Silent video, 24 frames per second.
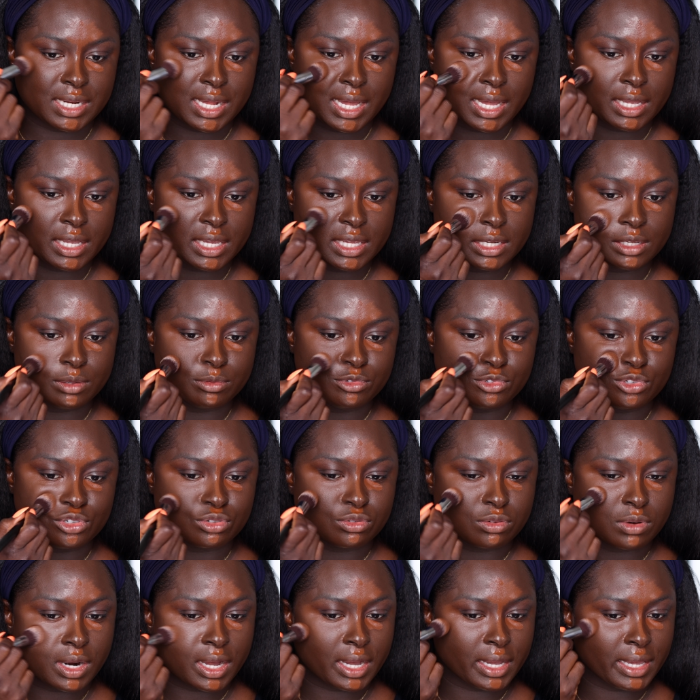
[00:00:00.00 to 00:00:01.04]
not gonna
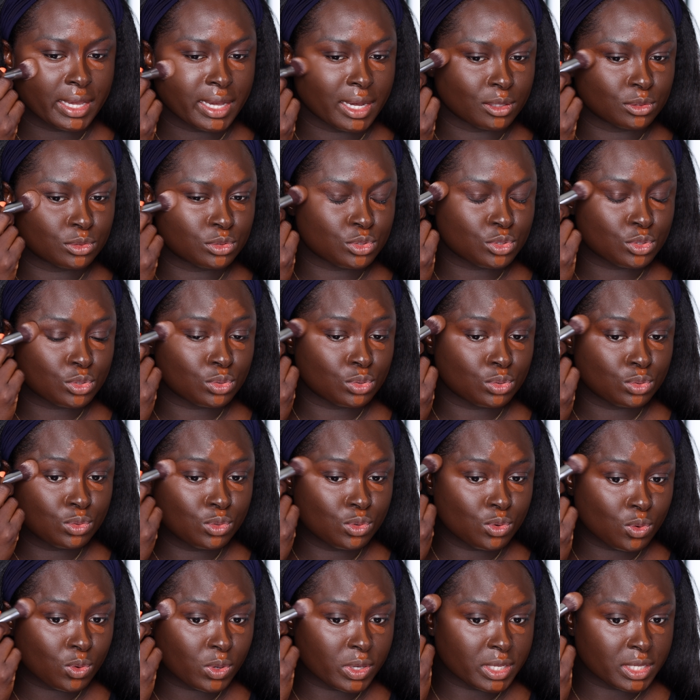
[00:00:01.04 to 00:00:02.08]
dry out
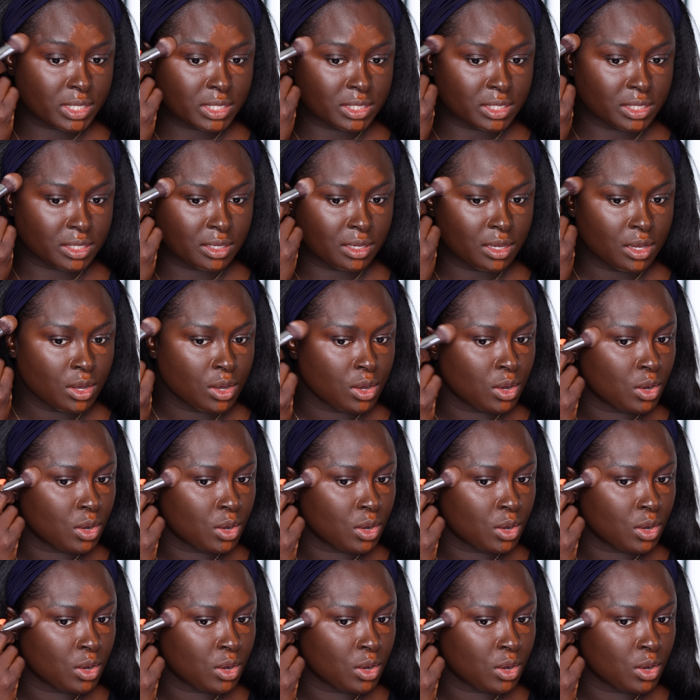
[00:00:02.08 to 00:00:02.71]
too quickly